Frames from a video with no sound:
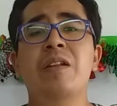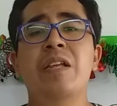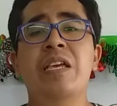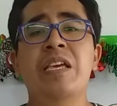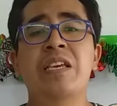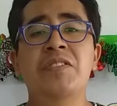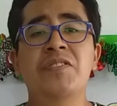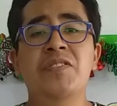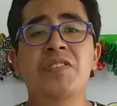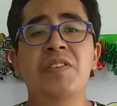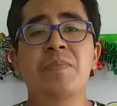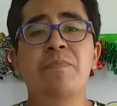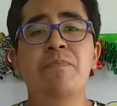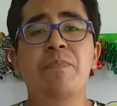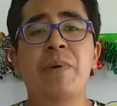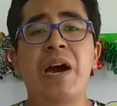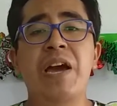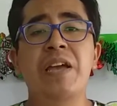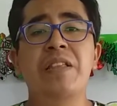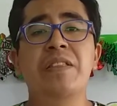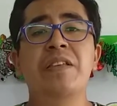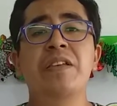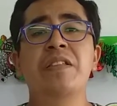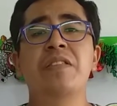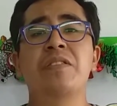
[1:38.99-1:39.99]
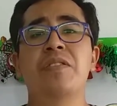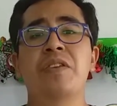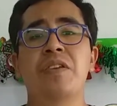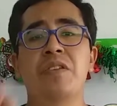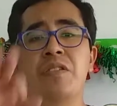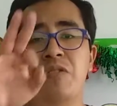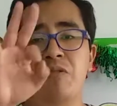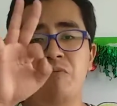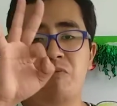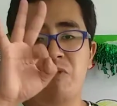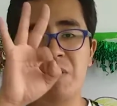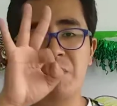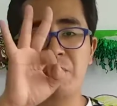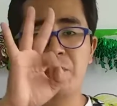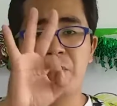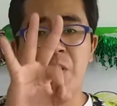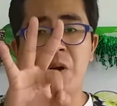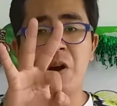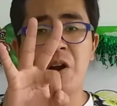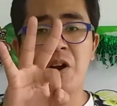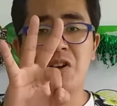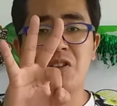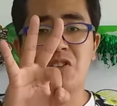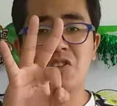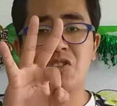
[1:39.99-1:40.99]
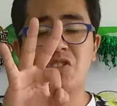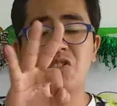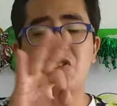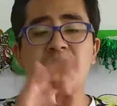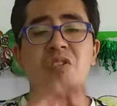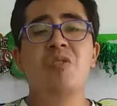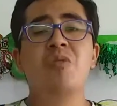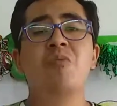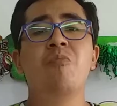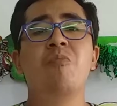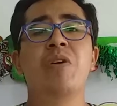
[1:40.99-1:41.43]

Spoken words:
is divided in three parts.